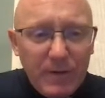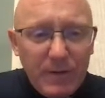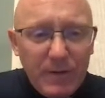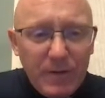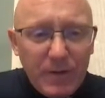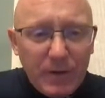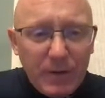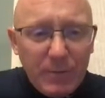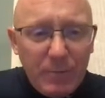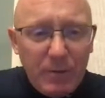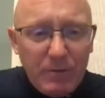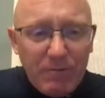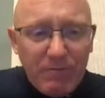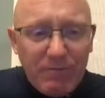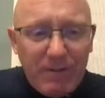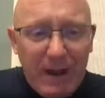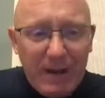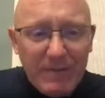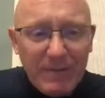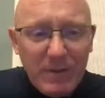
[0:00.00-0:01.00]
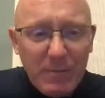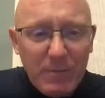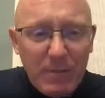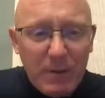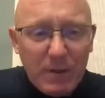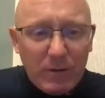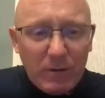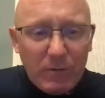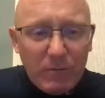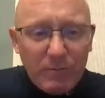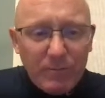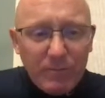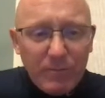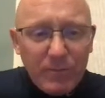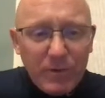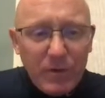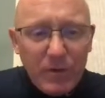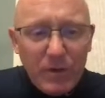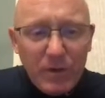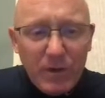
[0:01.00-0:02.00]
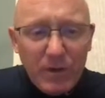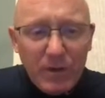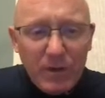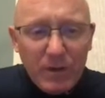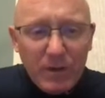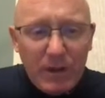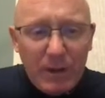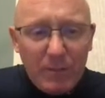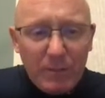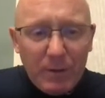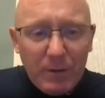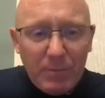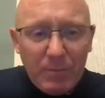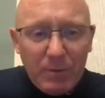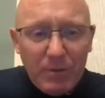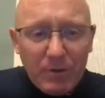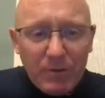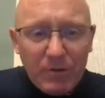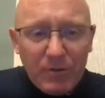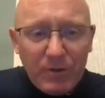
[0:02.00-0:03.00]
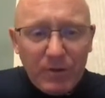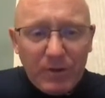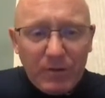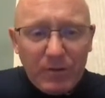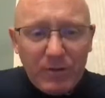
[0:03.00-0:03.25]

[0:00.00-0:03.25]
You're going to put 5 in the middle. I'm going to put 6